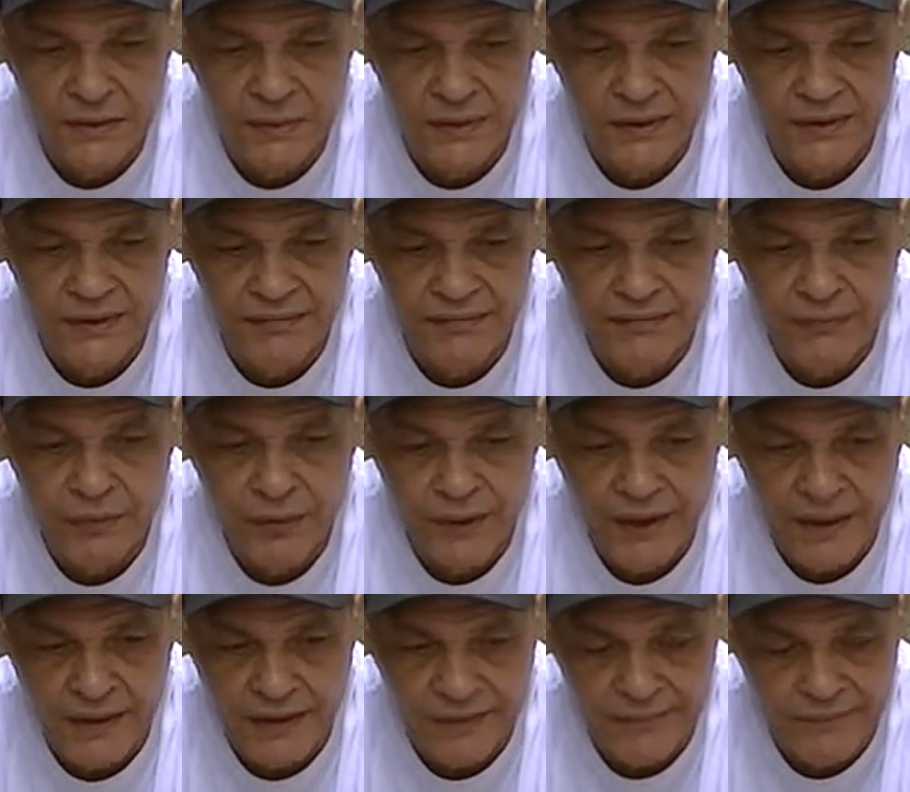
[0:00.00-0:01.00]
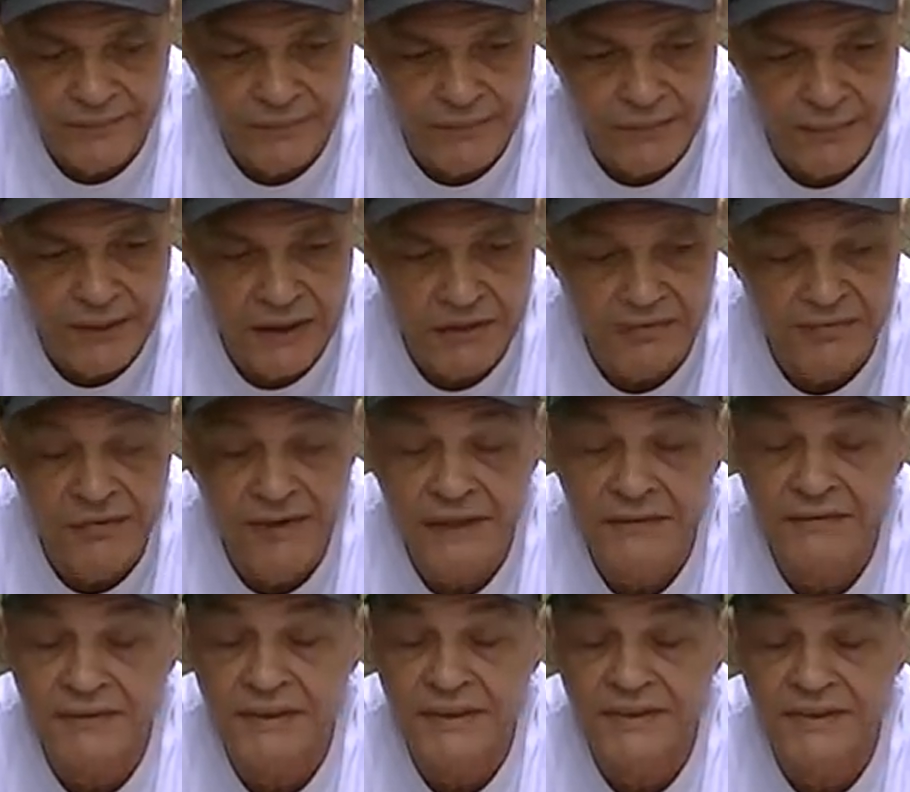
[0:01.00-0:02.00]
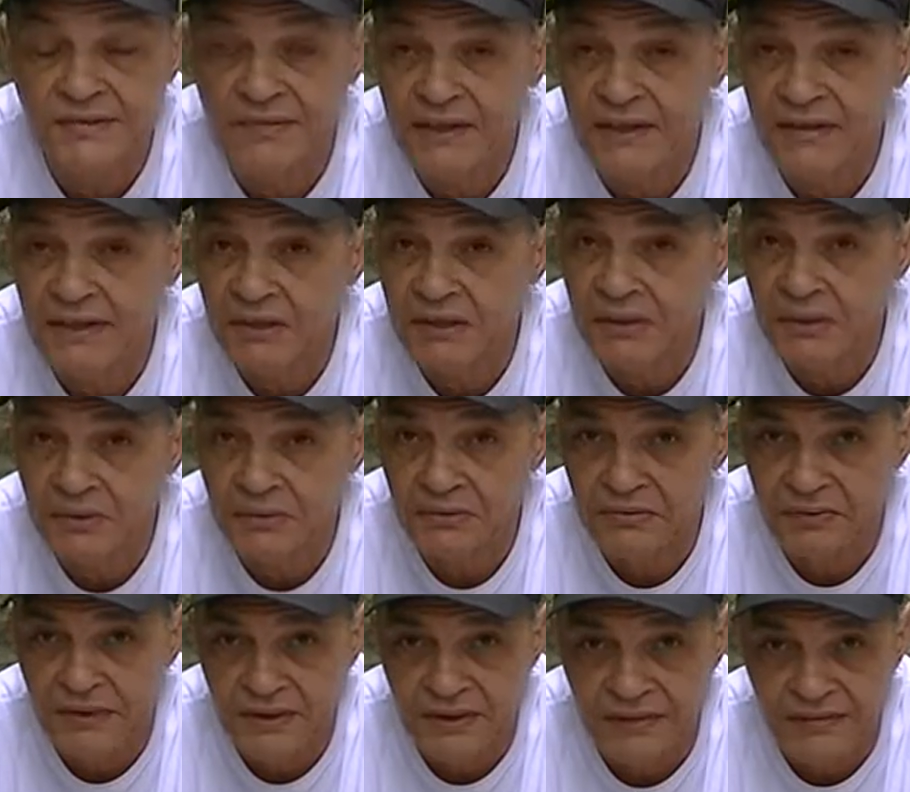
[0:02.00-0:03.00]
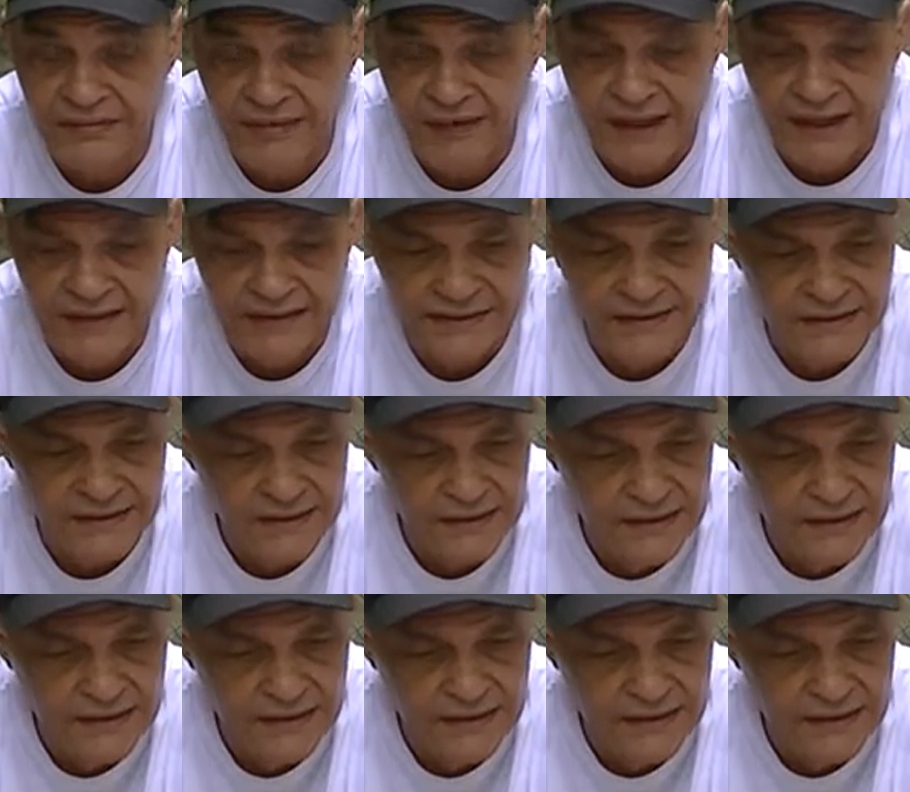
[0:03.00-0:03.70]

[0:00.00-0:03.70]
with the foreign manufacturer is very low. In fact,